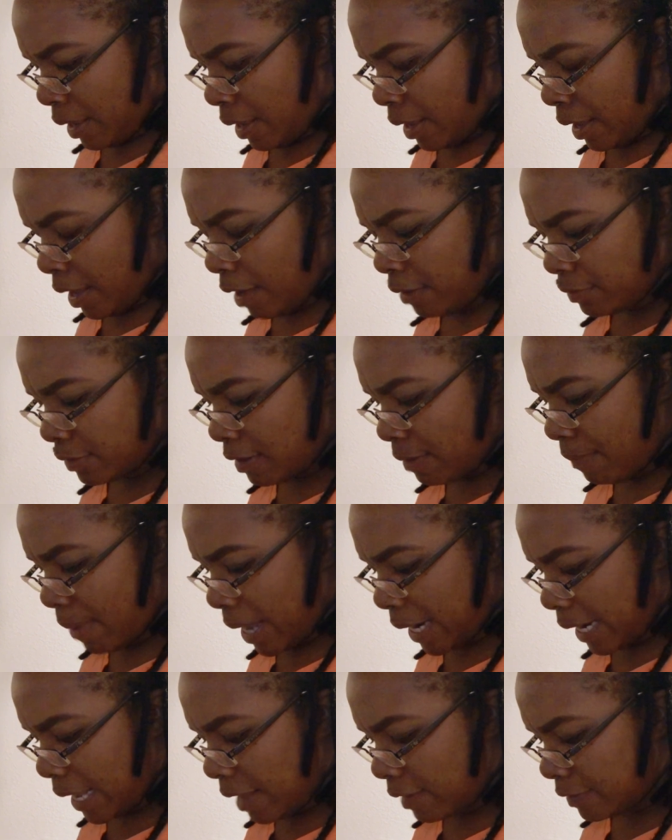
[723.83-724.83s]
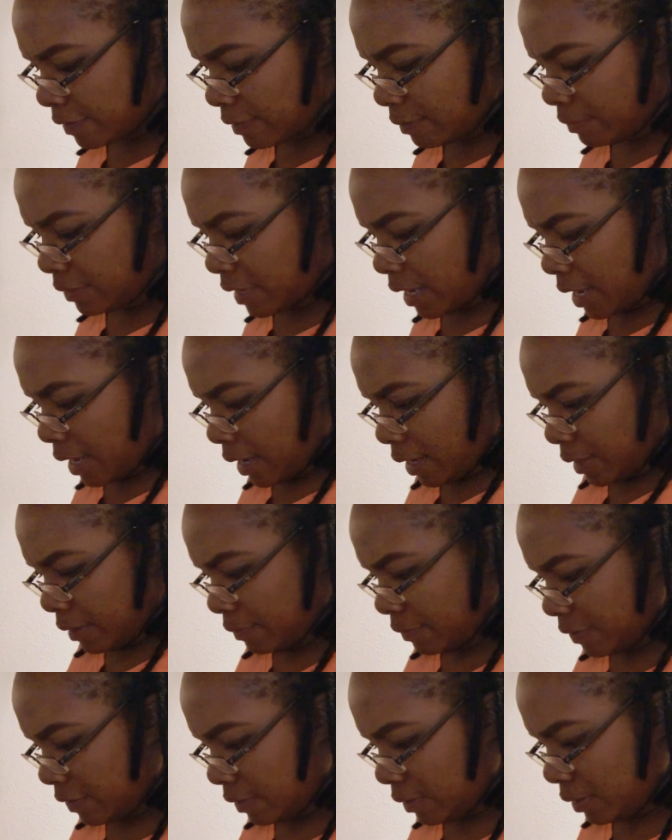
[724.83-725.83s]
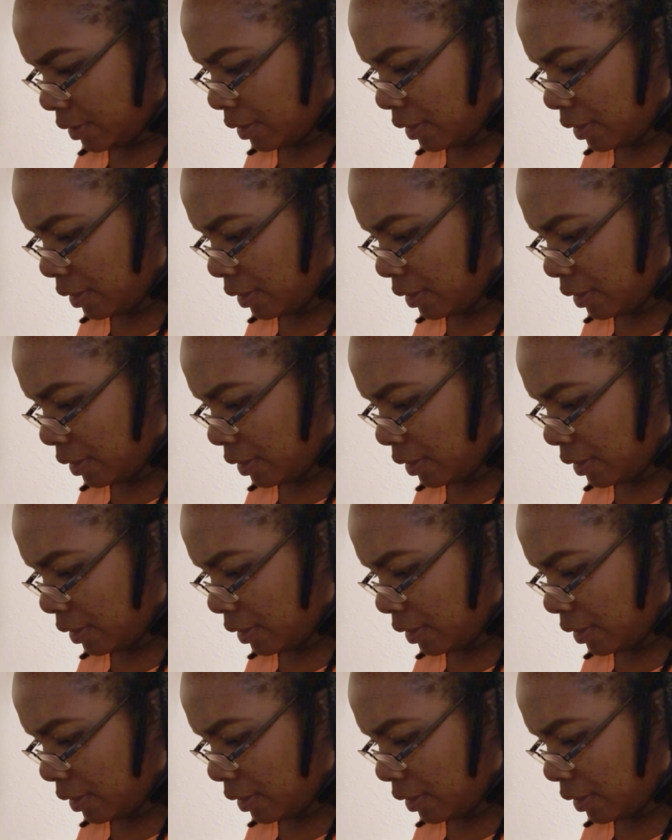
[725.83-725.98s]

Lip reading: Help somebody out sometimes.